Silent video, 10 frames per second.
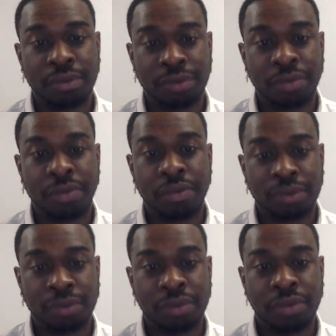
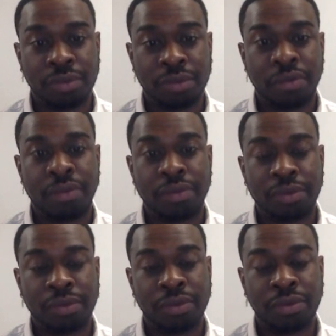
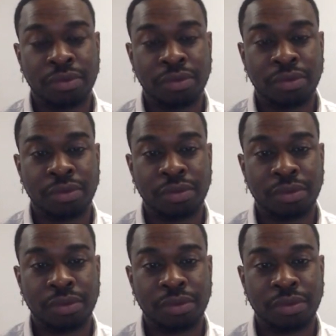
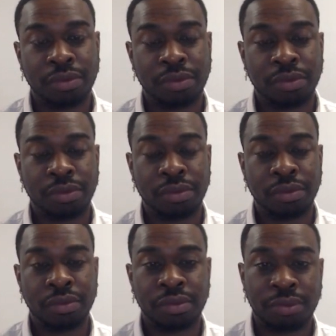
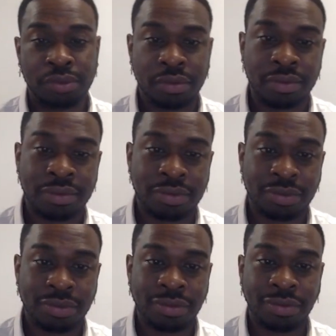
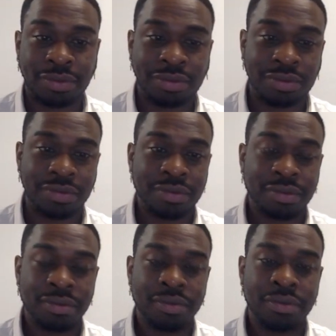
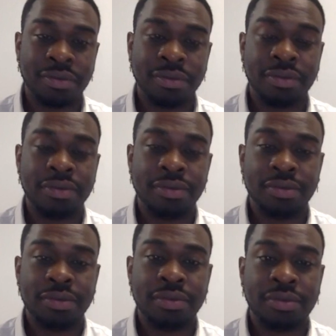
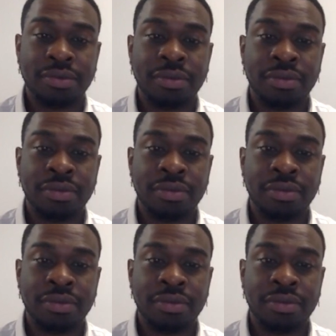(not speaking)